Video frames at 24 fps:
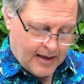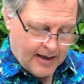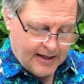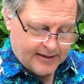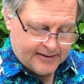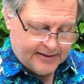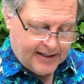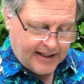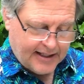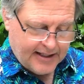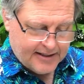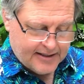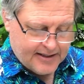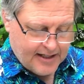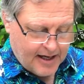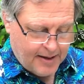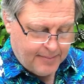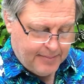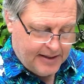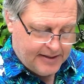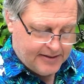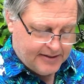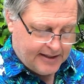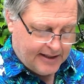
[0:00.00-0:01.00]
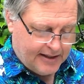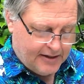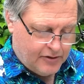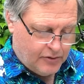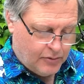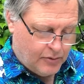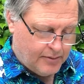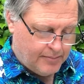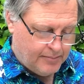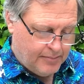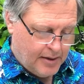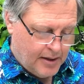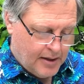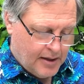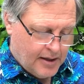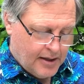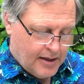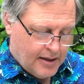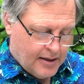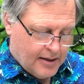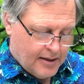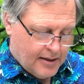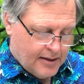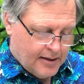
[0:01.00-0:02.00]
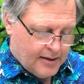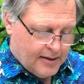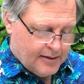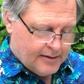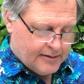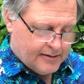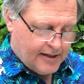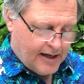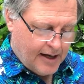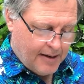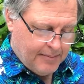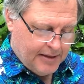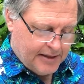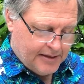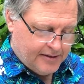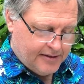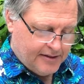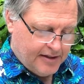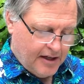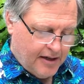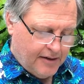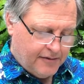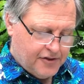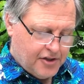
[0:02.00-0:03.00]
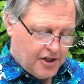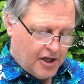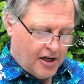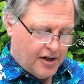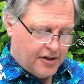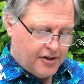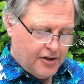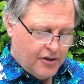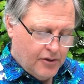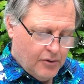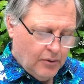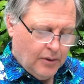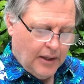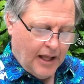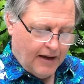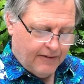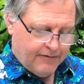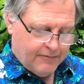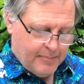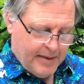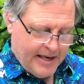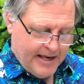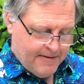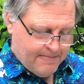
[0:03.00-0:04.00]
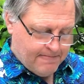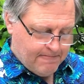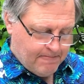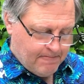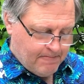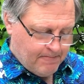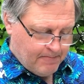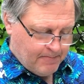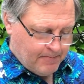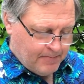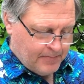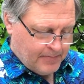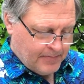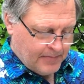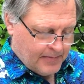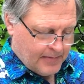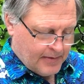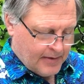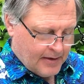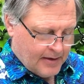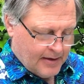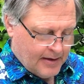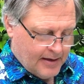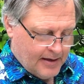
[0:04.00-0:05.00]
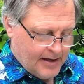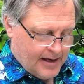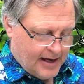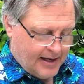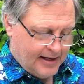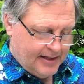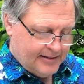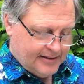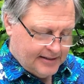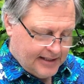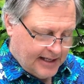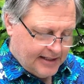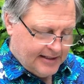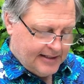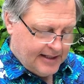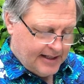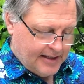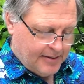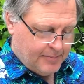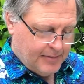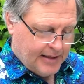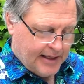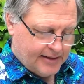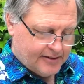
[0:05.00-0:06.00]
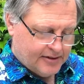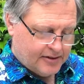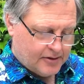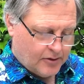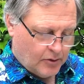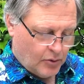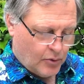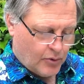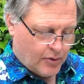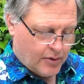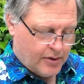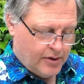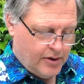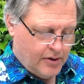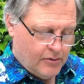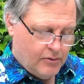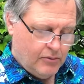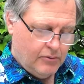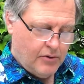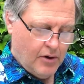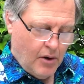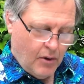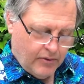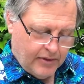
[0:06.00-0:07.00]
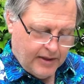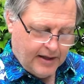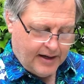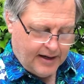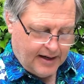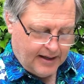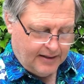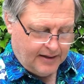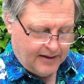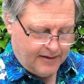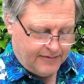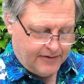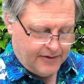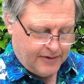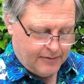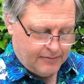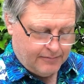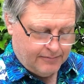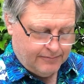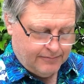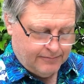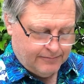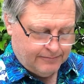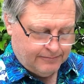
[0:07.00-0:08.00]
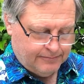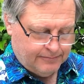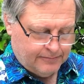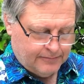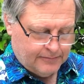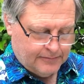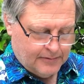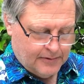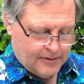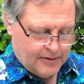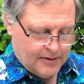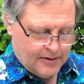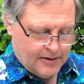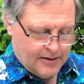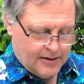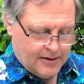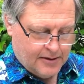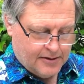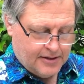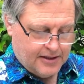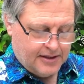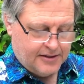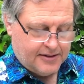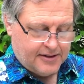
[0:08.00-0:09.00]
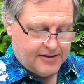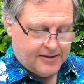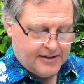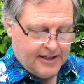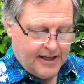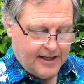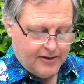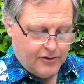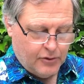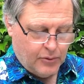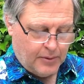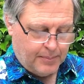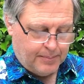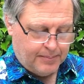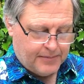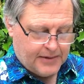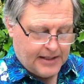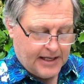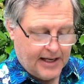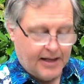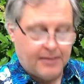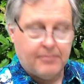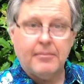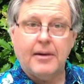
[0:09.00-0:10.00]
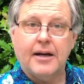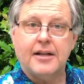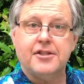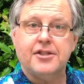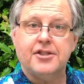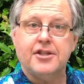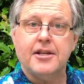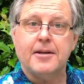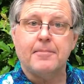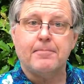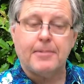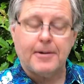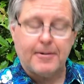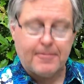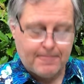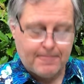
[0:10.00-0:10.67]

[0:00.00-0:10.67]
A second time he said to him, Simon, son of John, do you love me? And he said to him, Yes, Lord, you know that I love you. Jesus said to him, Tend my sheep.